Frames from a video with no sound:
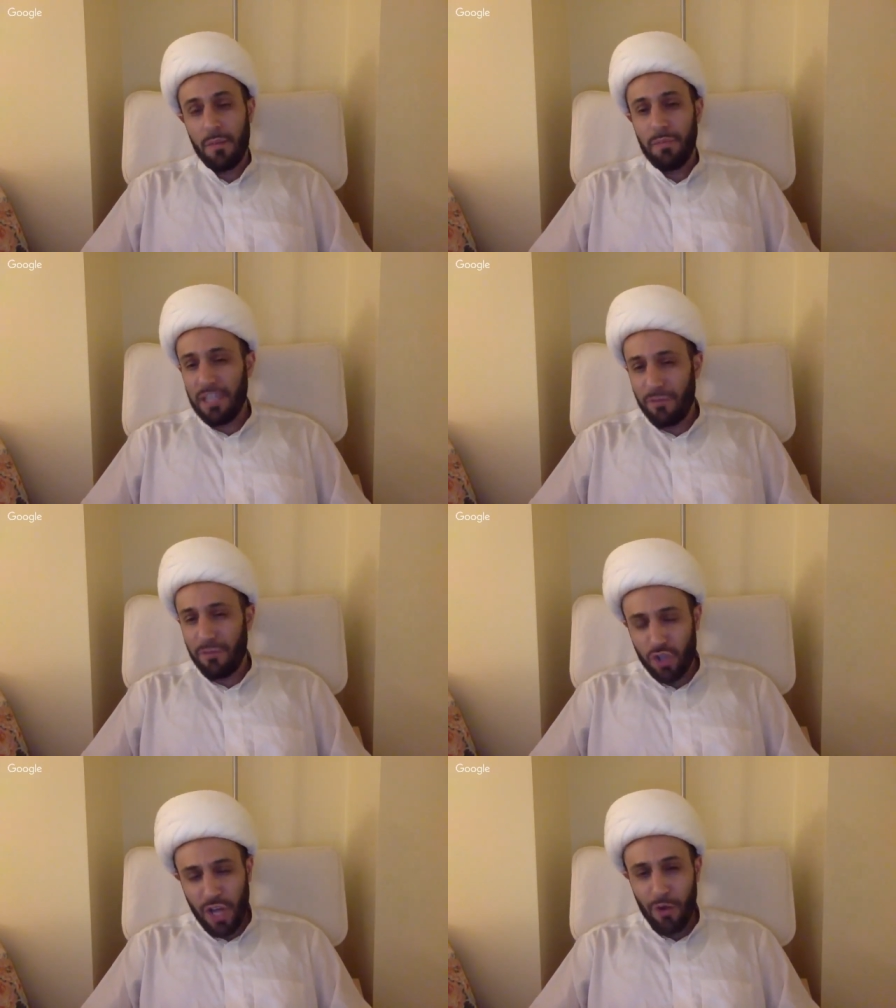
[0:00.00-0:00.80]
Give
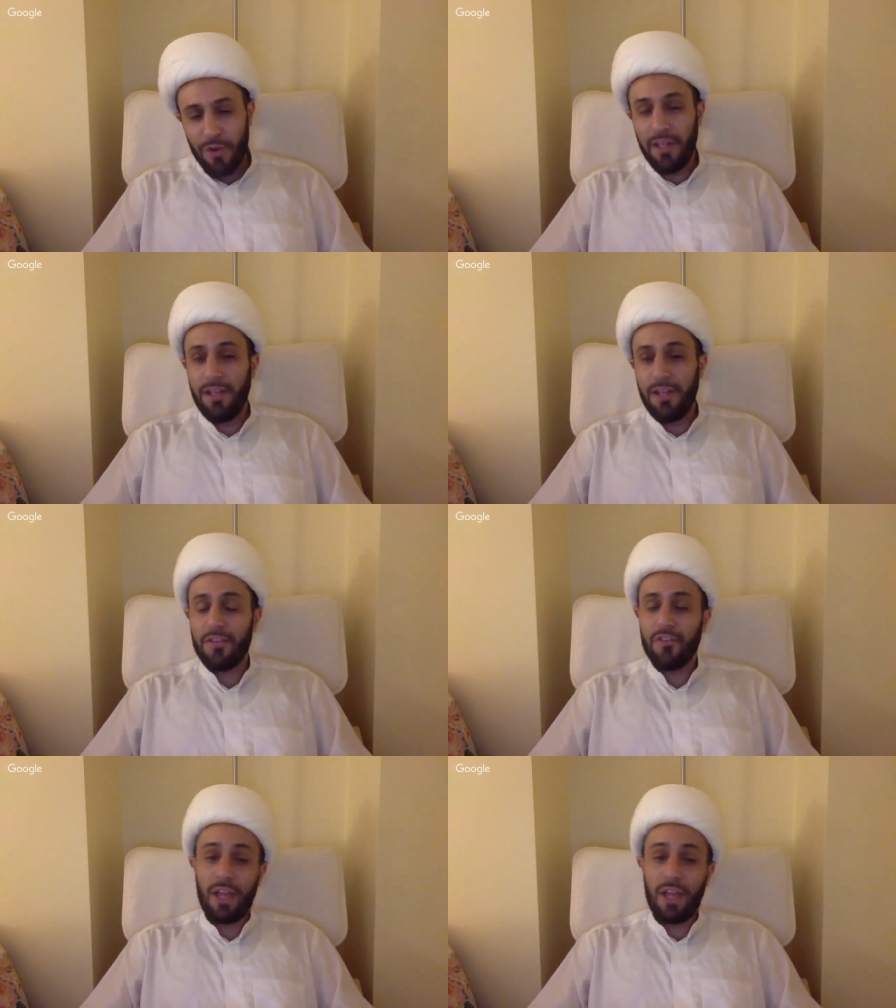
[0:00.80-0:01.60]
charity,
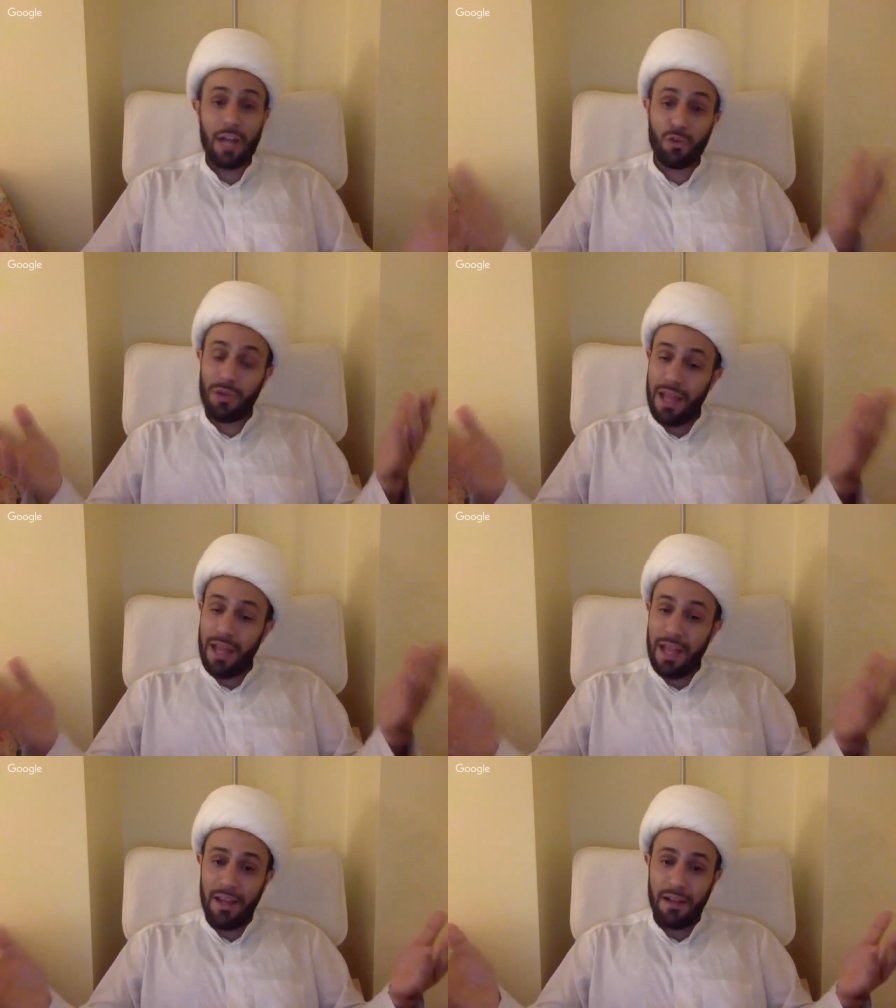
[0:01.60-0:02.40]
Salatul
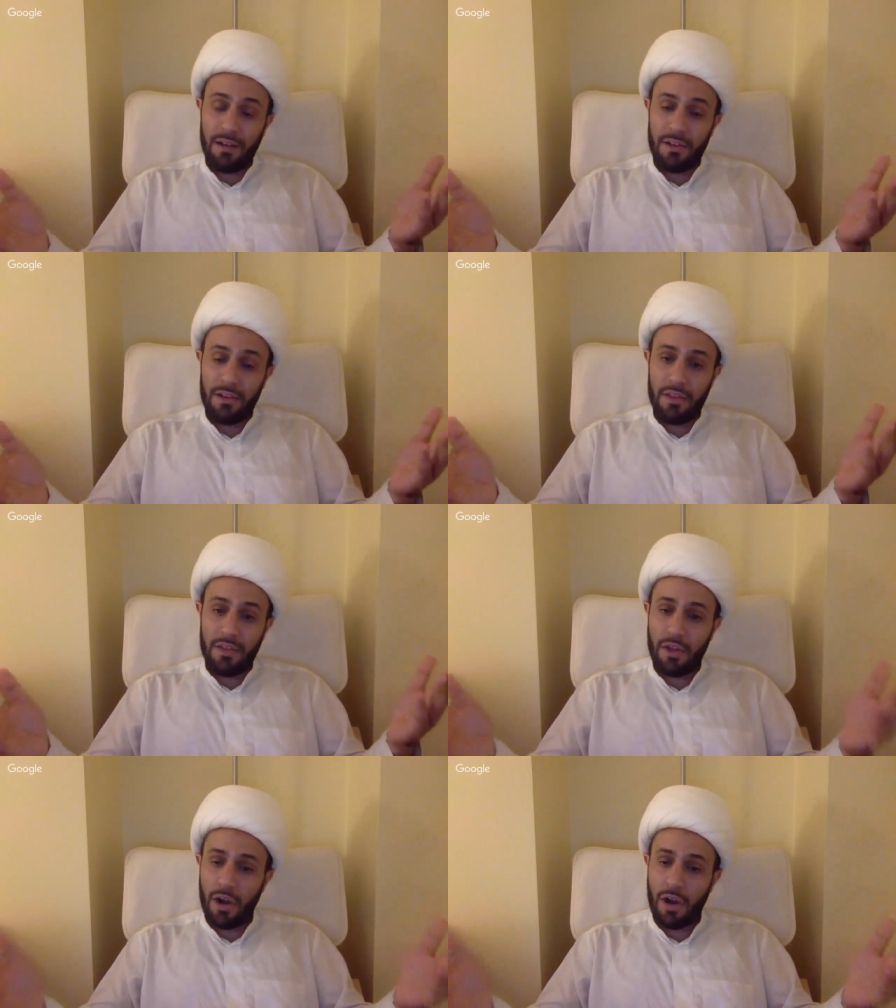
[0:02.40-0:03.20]
Layl.
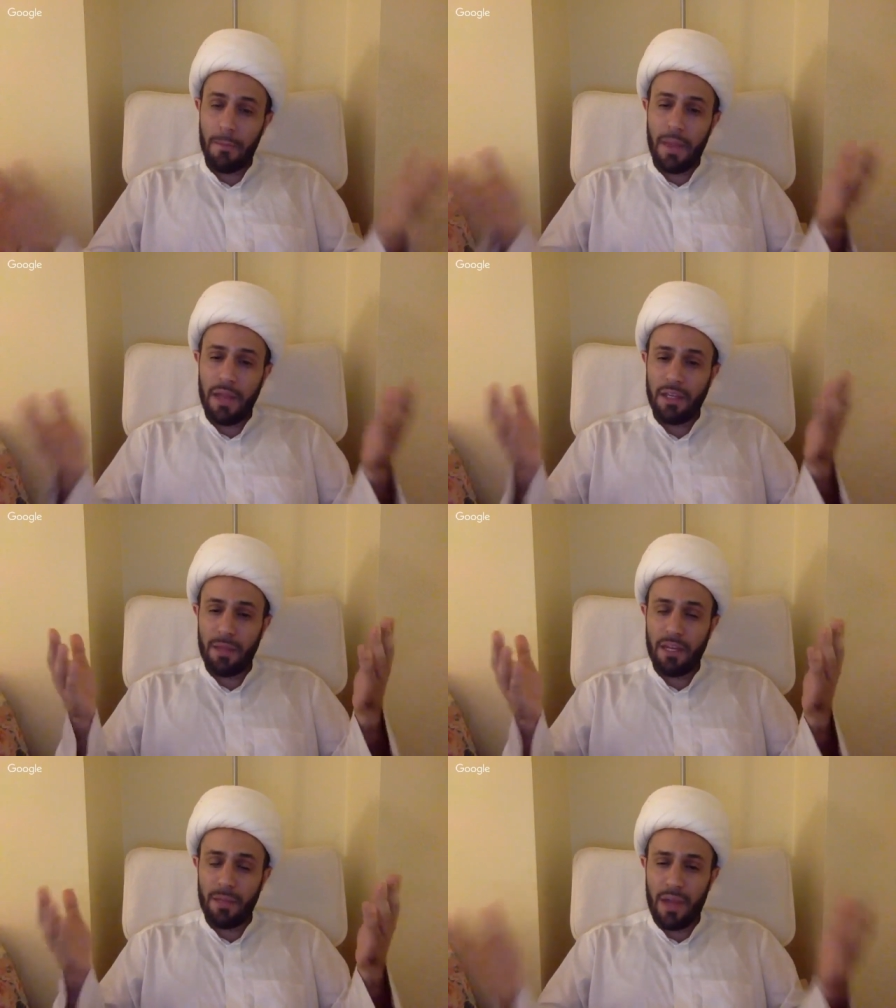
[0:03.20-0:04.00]
There are many,
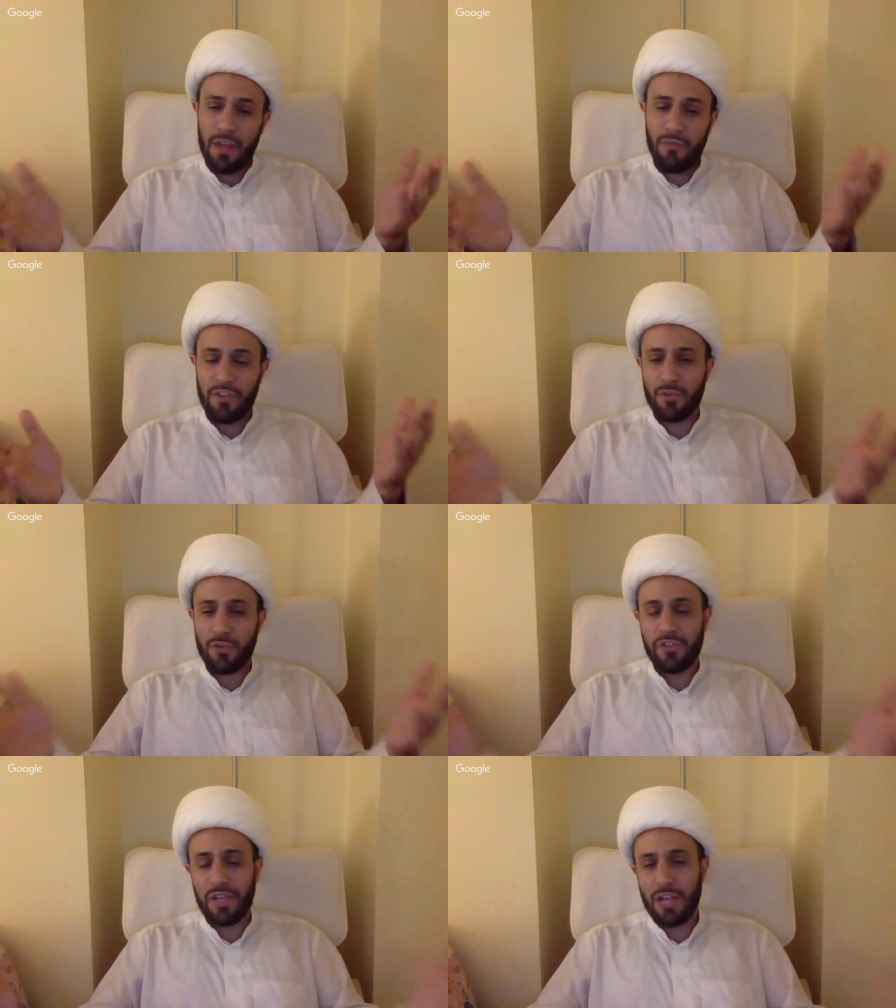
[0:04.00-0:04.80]
many benefits to
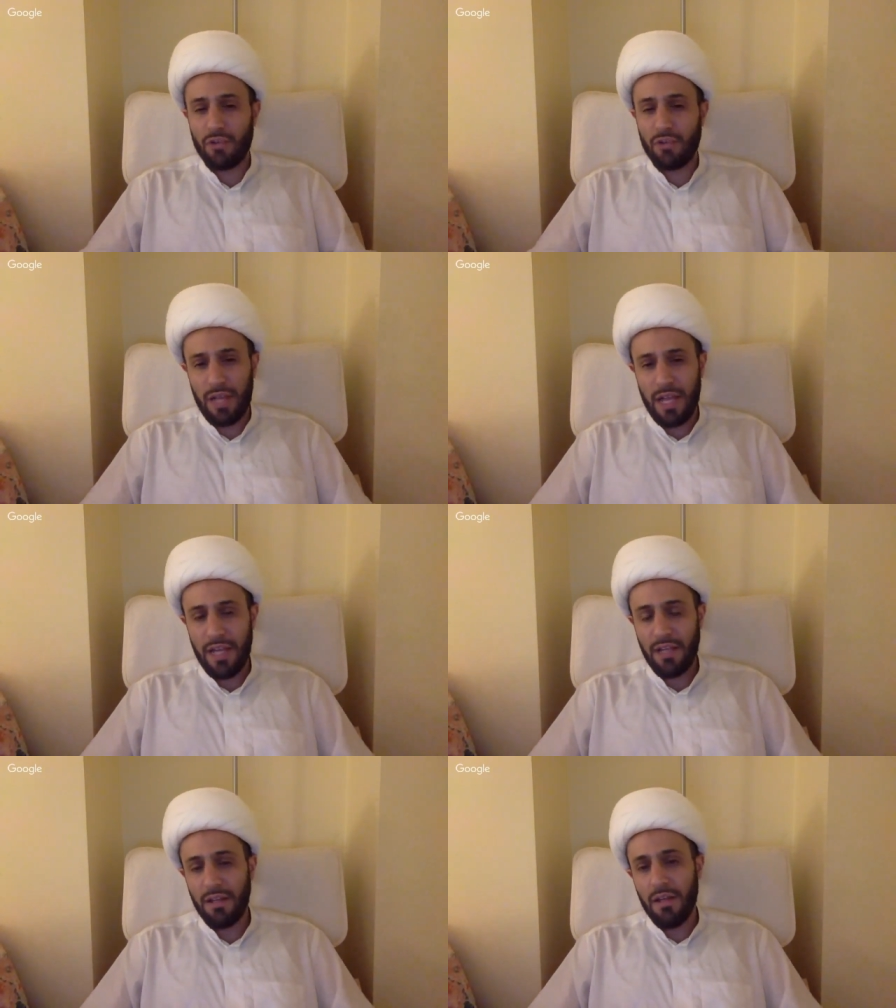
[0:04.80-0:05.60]
Salatul
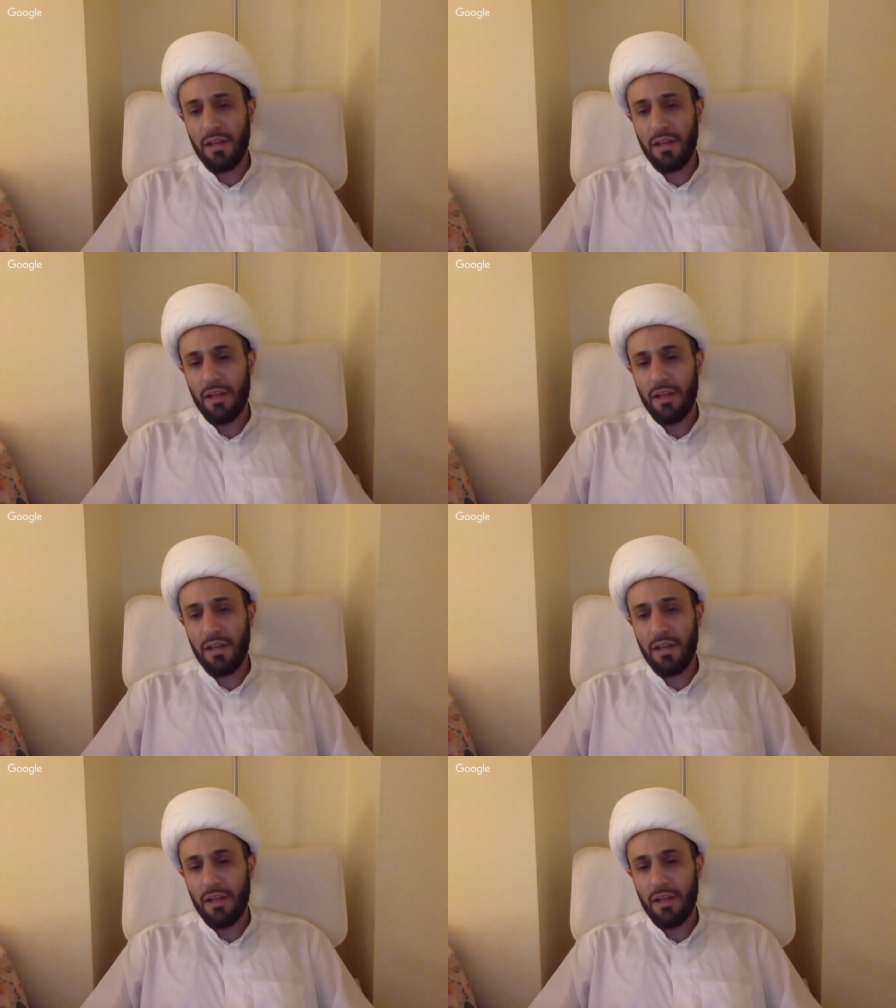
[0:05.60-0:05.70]
Layl.